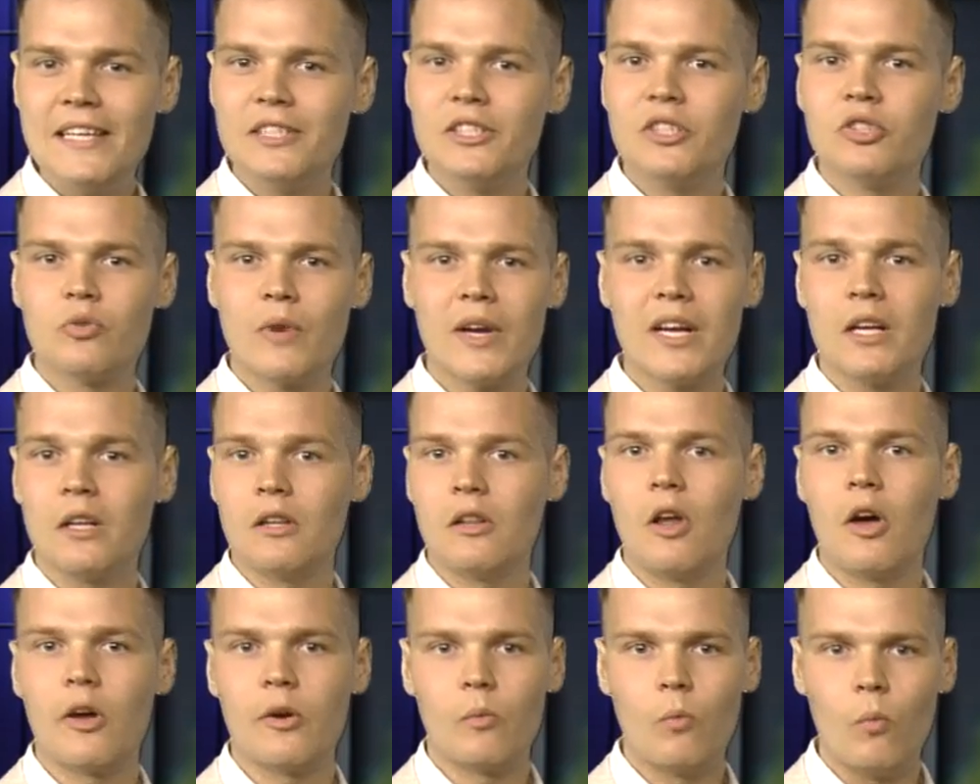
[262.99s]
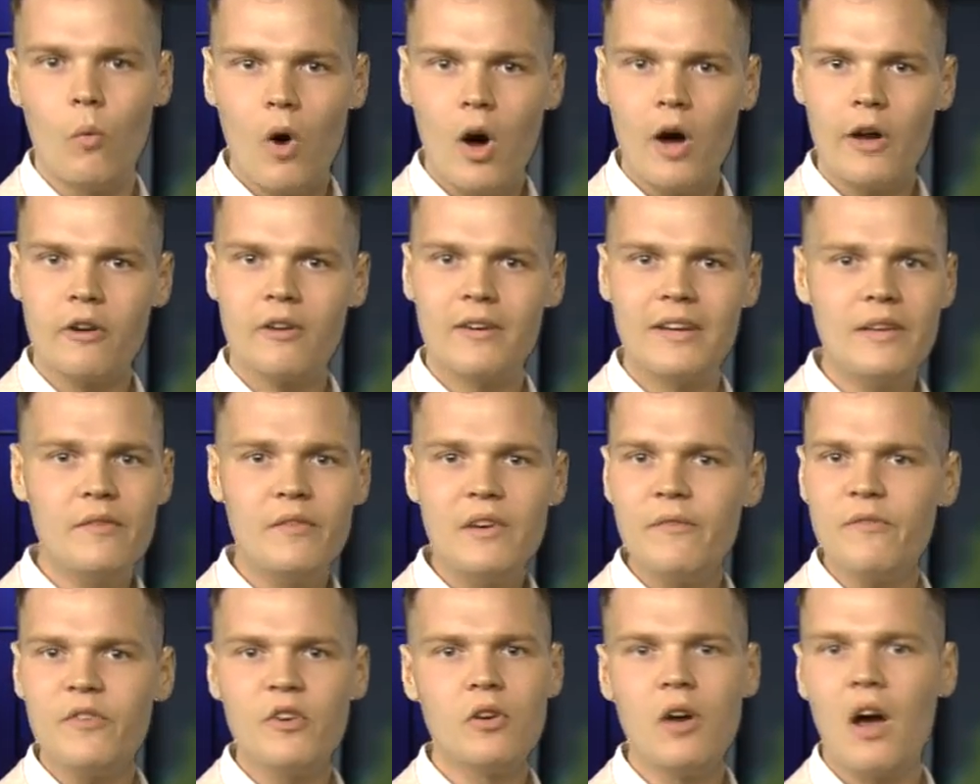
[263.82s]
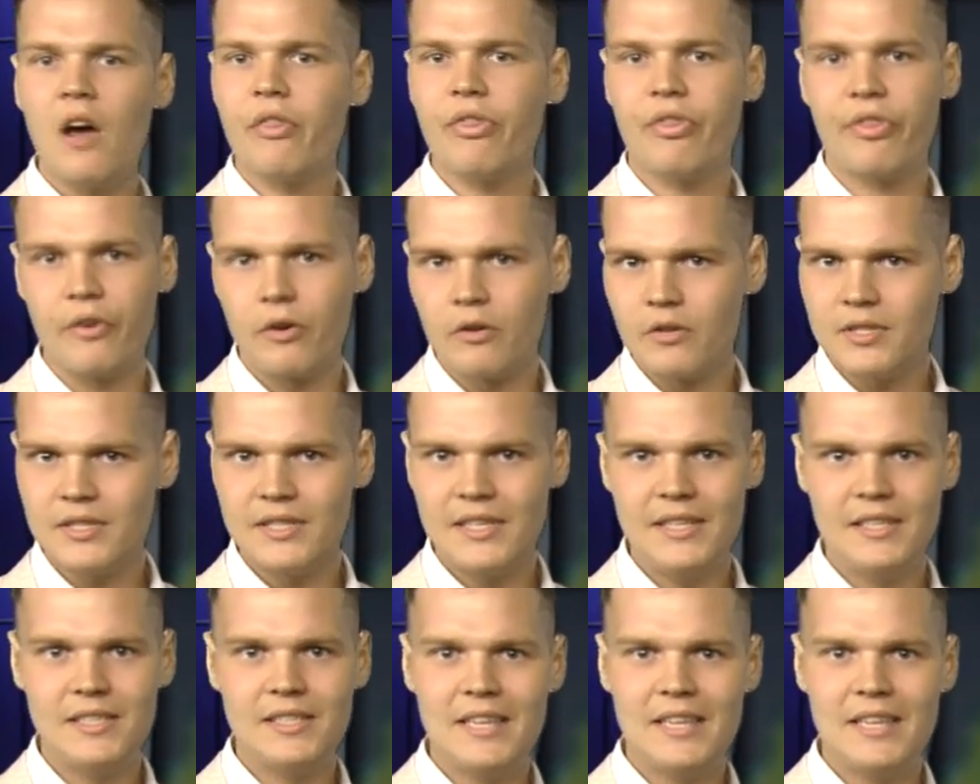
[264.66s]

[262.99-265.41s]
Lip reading: to drink a lot of water, even if you're not thirsty.